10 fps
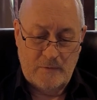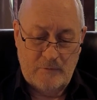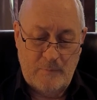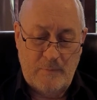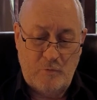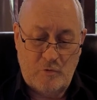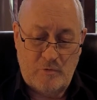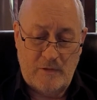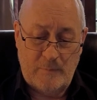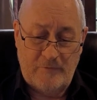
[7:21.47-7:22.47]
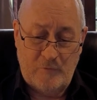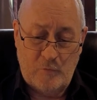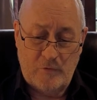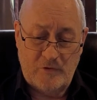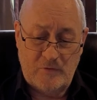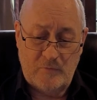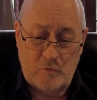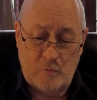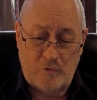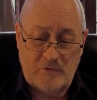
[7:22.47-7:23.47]
remember your Creator before the silver
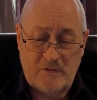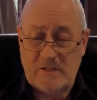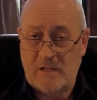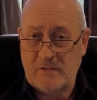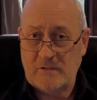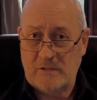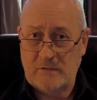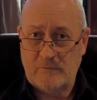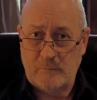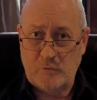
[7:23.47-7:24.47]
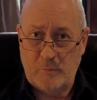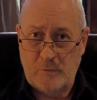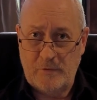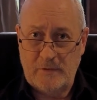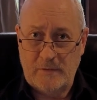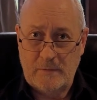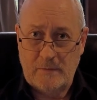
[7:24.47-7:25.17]
cord is cut, from your body.